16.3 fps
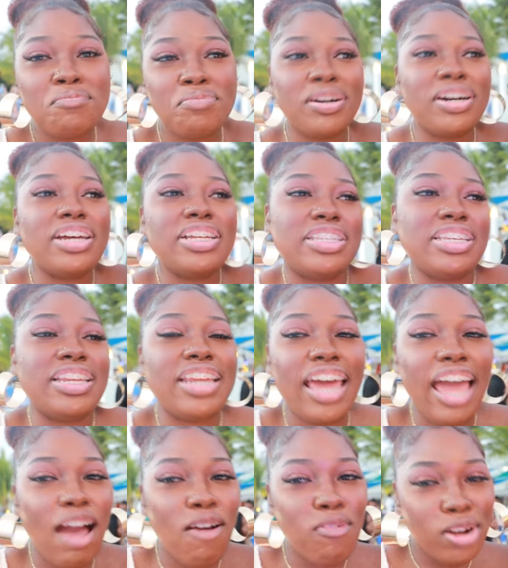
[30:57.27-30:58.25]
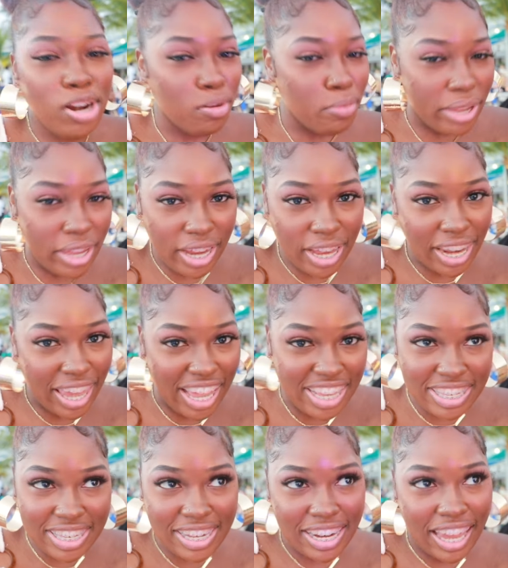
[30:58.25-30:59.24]
but today I wanted to be a
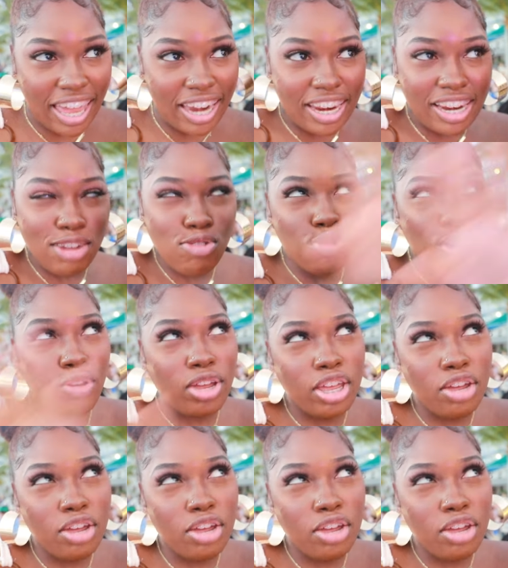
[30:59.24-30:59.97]
classy lady, you know,